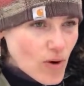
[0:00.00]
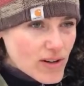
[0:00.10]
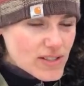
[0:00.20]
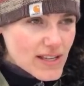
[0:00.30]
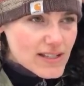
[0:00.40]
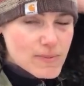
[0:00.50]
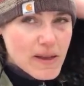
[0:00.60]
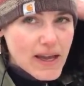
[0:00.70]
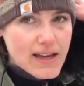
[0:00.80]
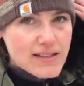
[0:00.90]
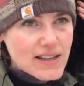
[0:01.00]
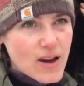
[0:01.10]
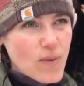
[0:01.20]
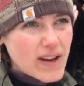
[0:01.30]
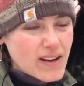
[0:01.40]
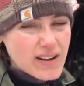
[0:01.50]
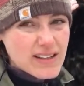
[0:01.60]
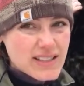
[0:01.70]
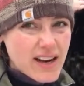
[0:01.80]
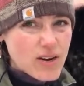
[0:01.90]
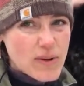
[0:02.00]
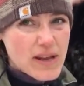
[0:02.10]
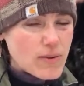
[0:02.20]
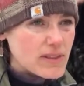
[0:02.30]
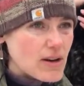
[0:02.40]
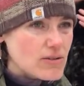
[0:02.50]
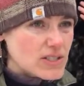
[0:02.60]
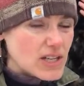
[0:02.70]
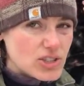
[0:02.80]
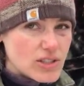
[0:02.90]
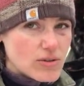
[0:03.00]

horses, because I went an entire week without touching a